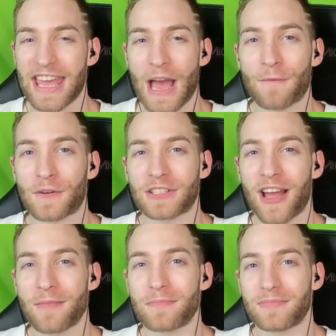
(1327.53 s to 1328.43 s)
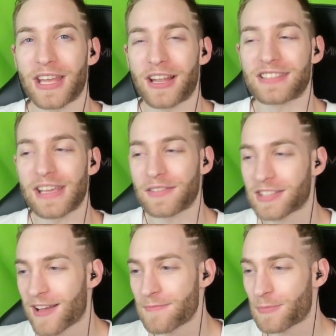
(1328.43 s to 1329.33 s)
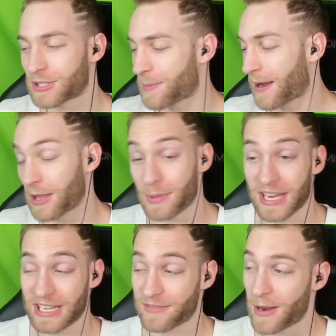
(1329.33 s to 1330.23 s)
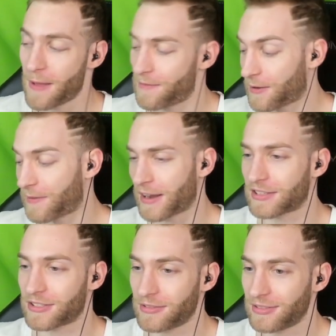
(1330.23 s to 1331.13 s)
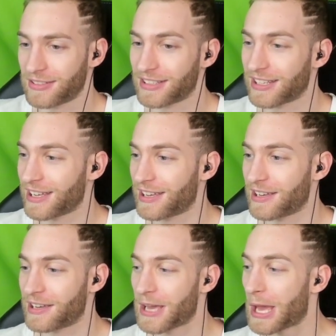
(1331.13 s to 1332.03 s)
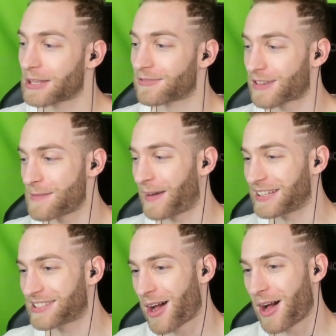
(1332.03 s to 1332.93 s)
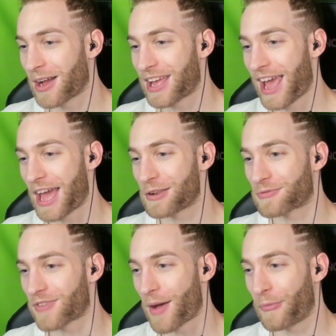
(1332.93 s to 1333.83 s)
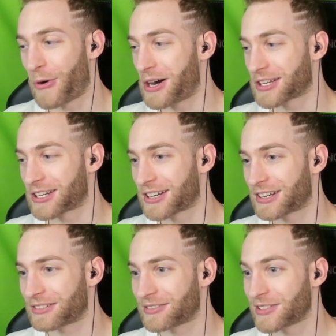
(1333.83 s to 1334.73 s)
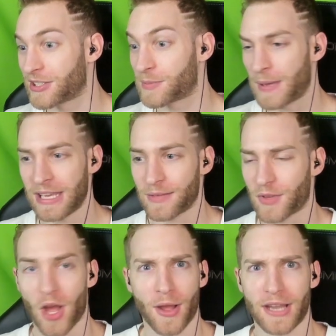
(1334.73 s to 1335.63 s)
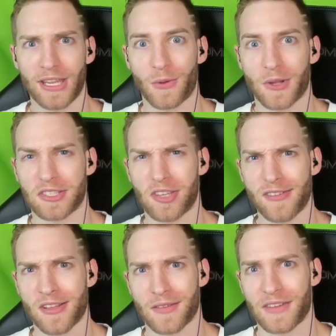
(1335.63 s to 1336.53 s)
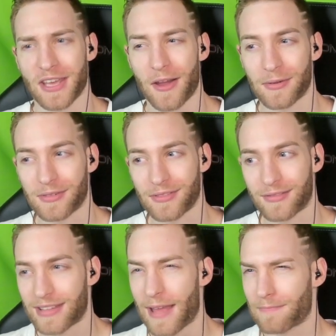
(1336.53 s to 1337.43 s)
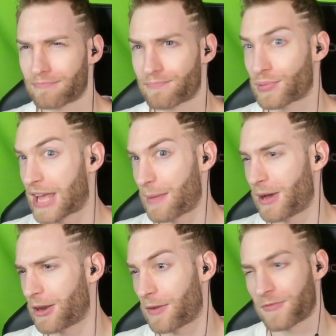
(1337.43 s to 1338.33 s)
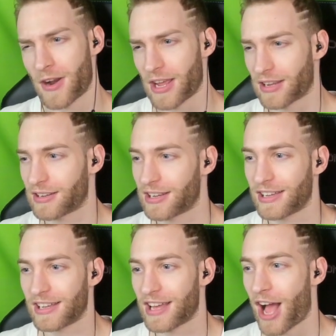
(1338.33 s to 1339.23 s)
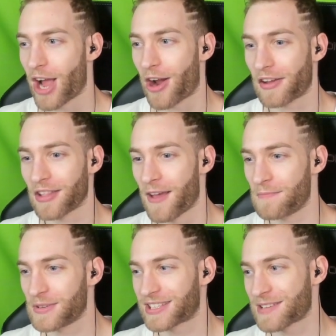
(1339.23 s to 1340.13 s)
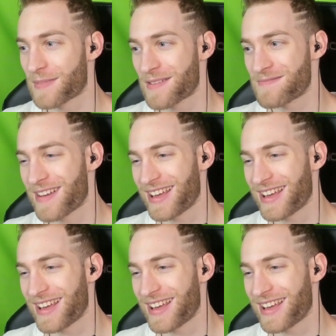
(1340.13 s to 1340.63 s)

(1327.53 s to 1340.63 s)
account for daylight saving time, which apparently we're getting rid of here very soon? Written by Doug and Rob Walker. Speaking of Doug, I need to watch a Doug video that came out on Friday. I heart love music by